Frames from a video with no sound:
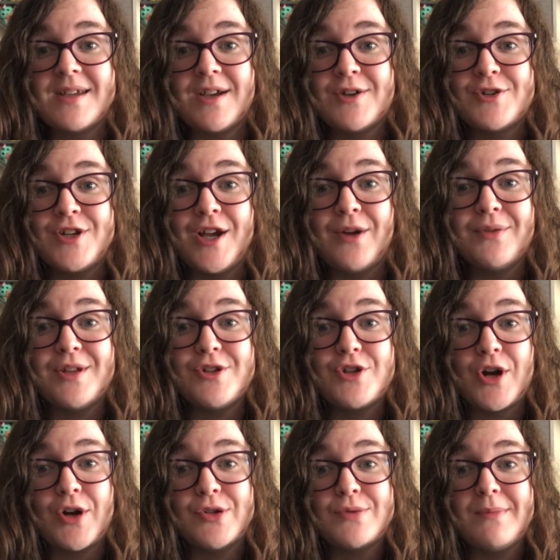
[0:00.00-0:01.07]
her she only
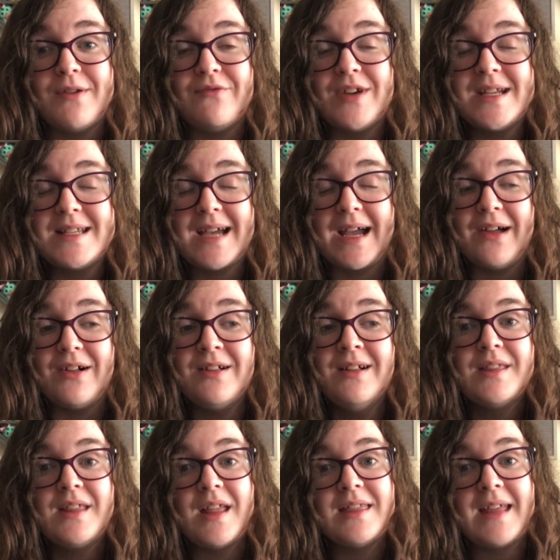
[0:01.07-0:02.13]
charged me retail,
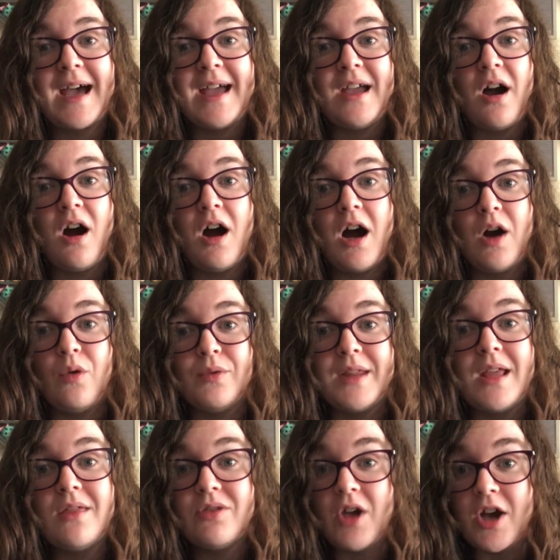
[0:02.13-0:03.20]
that they are
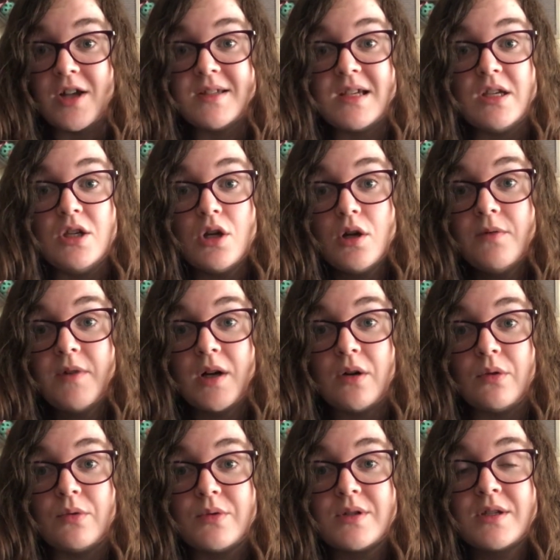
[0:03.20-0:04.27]
only thirty
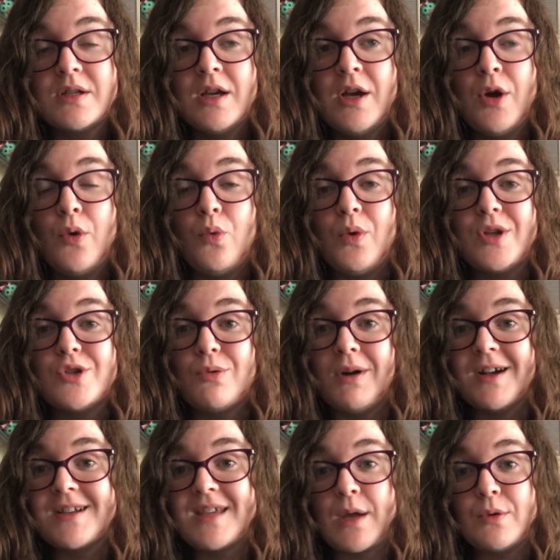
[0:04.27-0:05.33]
euros, which
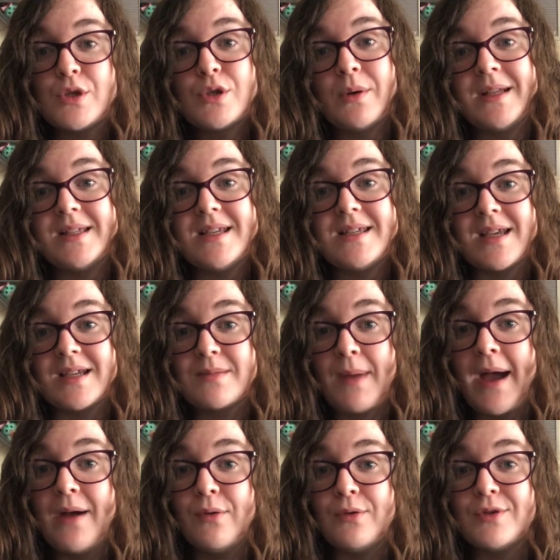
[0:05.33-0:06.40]
works out to twenty-six
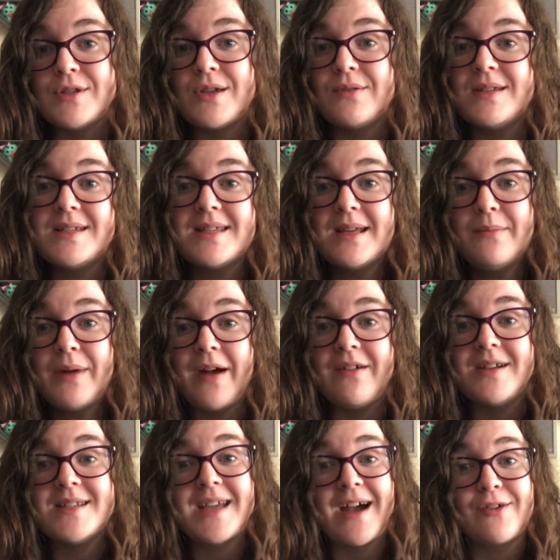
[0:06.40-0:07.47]
pounds. So Disneyland
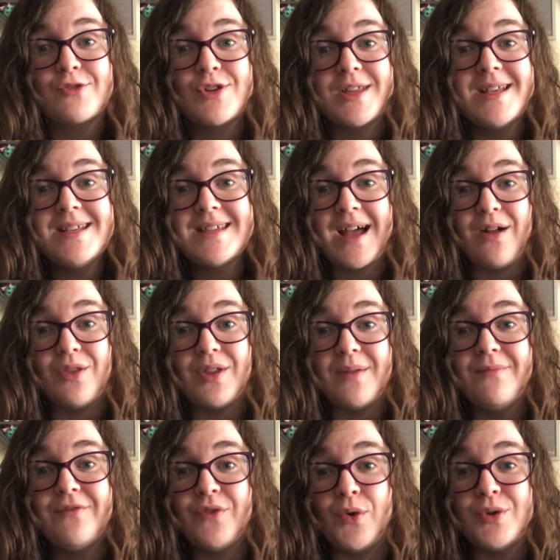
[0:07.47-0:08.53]
Paris actually sell
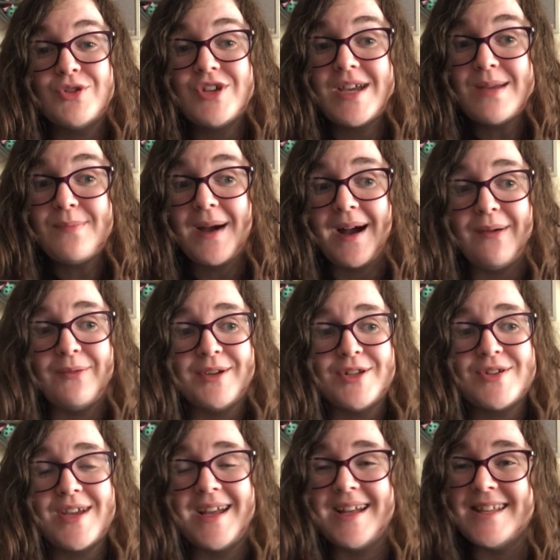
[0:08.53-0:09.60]
them for cheaper,
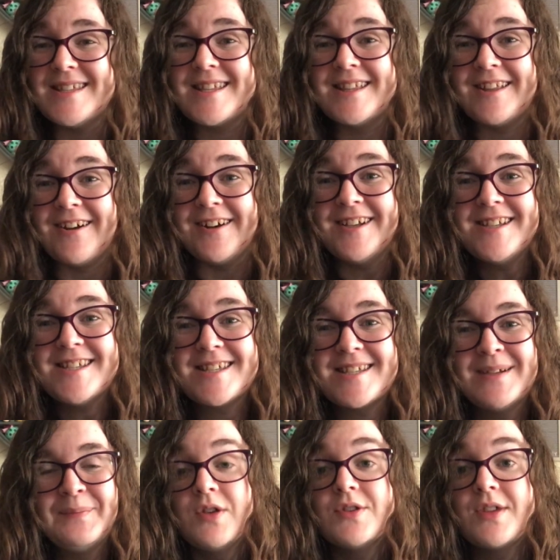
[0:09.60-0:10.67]
which is nice.
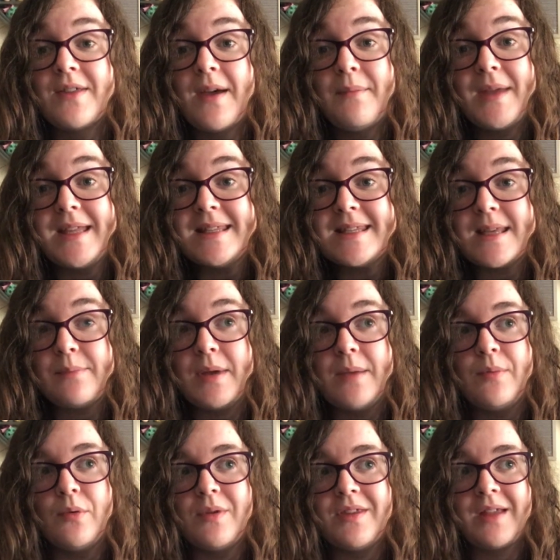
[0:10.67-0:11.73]
So that means that
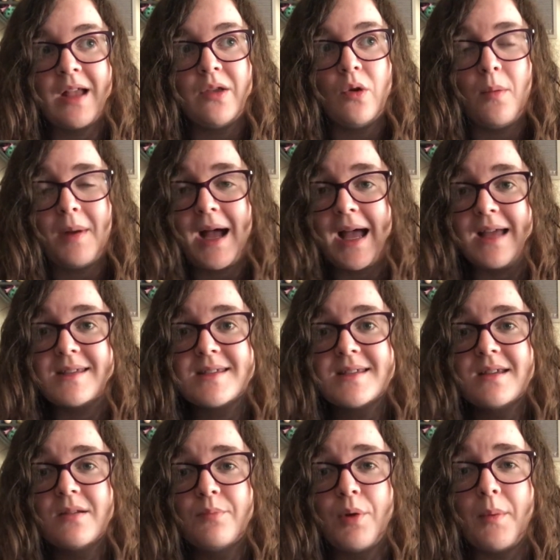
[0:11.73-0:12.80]
people with an annual
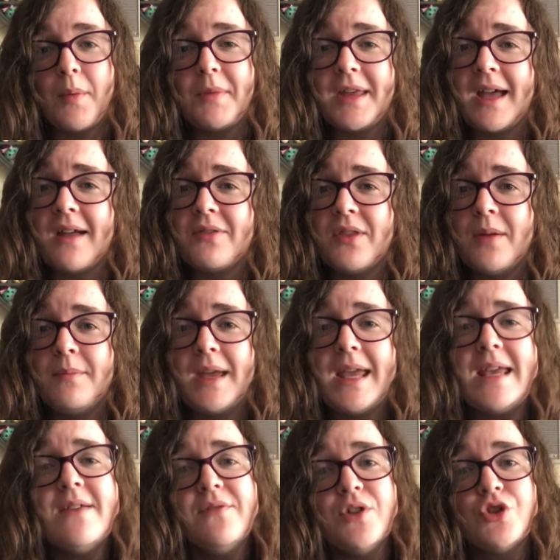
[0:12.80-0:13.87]
pass probably get them
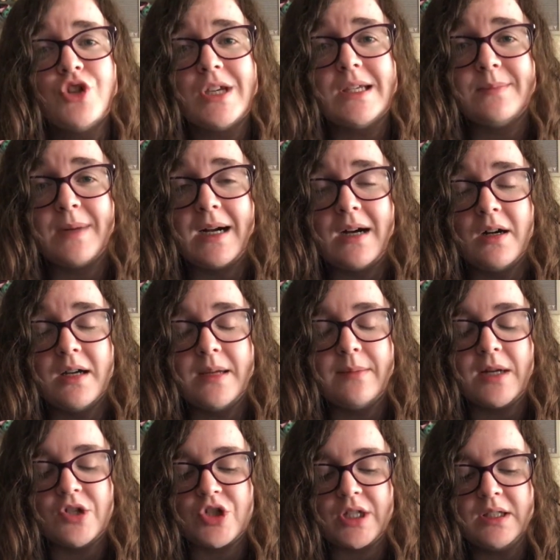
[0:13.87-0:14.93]
even cheaper, I
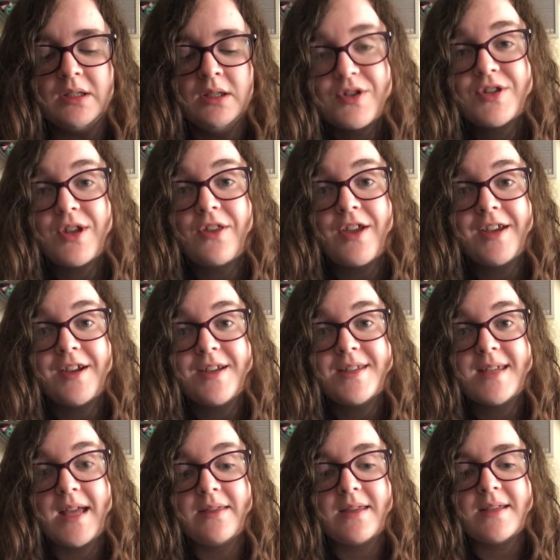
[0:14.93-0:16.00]
imagine. So like I
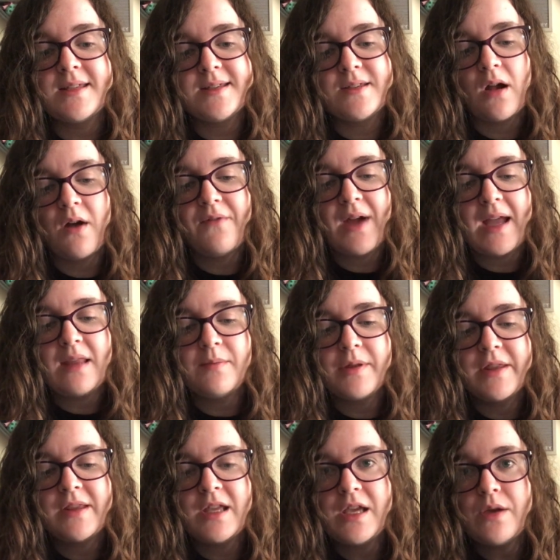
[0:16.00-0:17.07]
said, this is not available
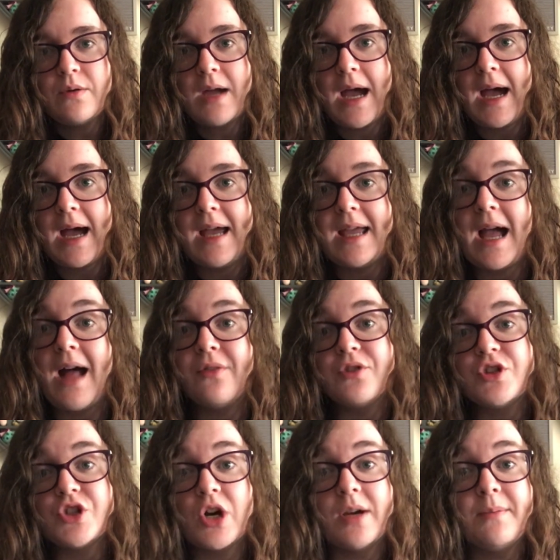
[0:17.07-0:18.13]
in the U K at
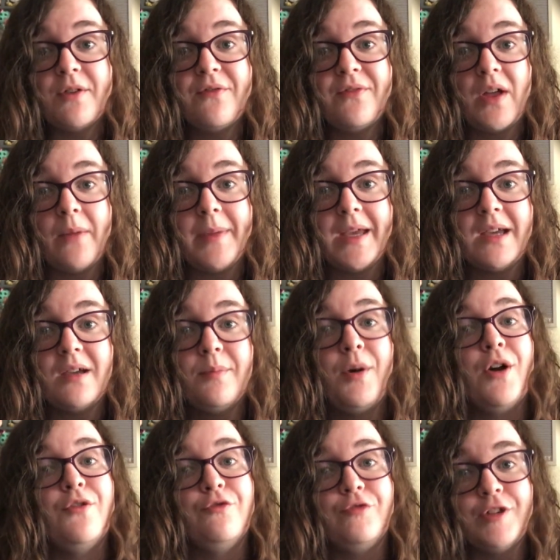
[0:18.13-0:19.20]
the time of filming, but
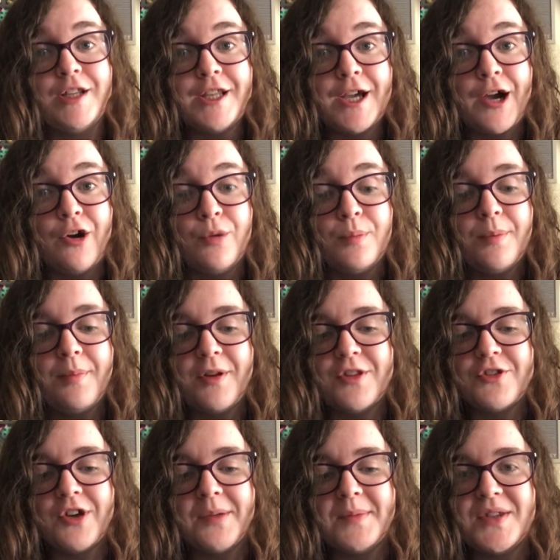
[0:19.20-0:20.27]
I really hope by the
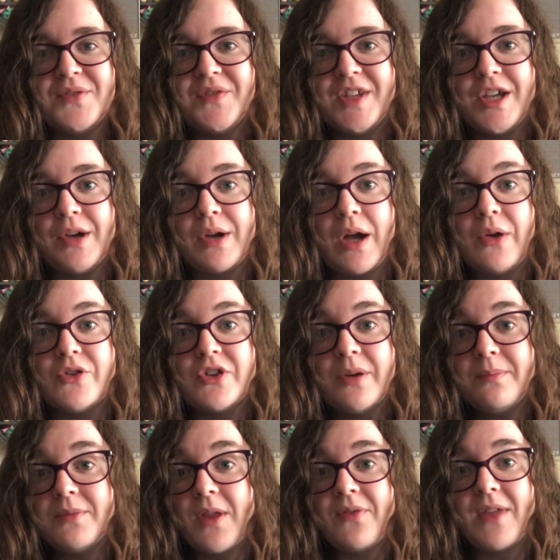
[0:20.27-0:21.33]
time this video goes
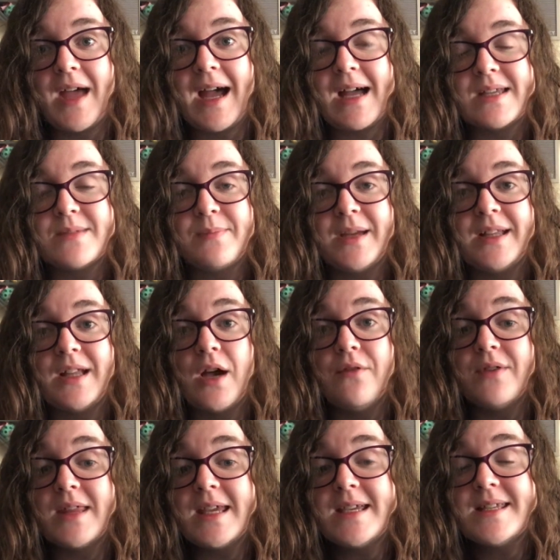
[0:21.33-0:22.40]
up that there has been a
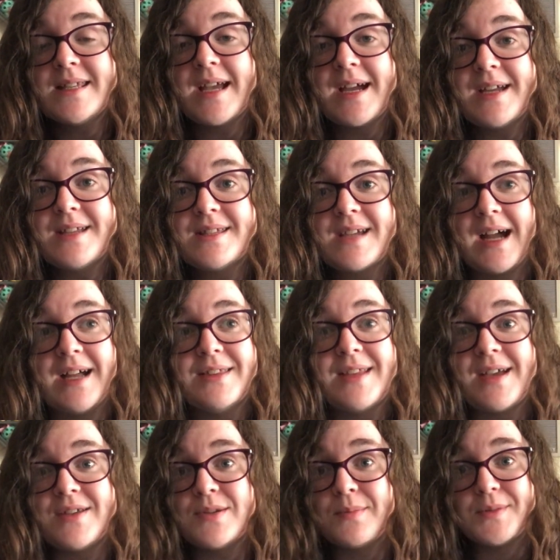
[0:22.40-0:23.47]
release date and
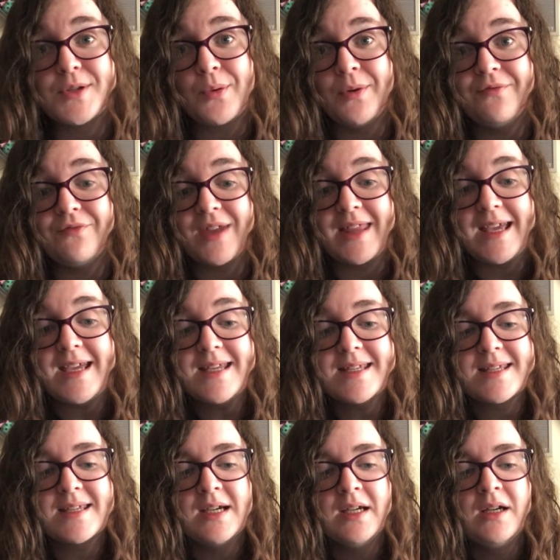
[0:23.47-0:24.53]
a subsequent
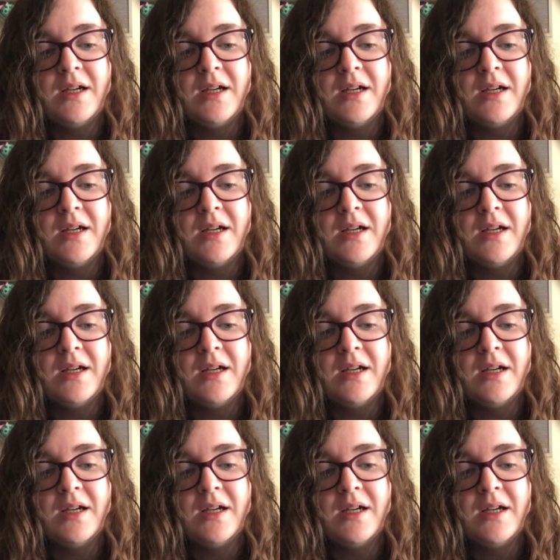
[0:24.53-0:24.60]
release,